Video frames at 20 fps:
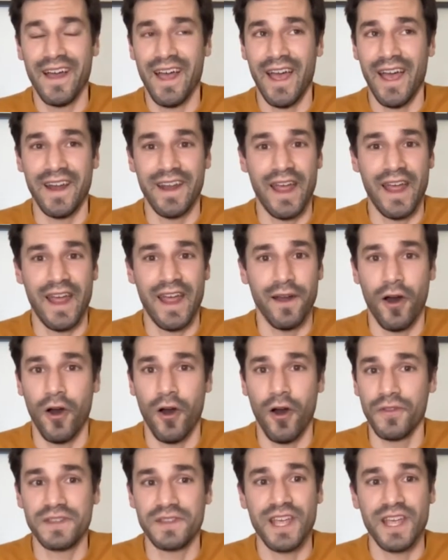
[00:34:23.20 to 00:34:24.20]
had
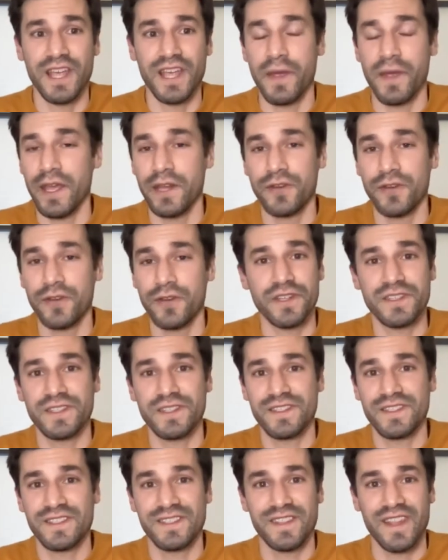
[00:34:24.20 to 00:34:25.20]
all the same
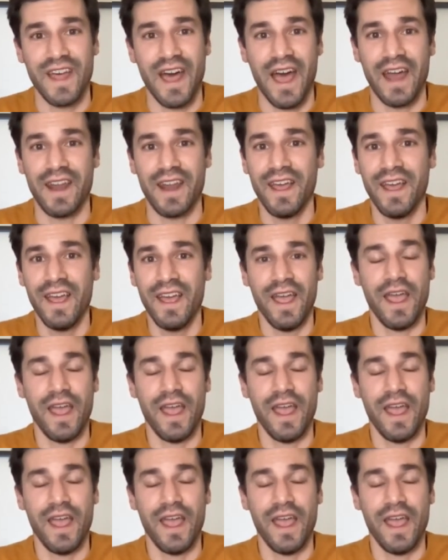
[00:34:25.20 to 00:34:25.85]
interests that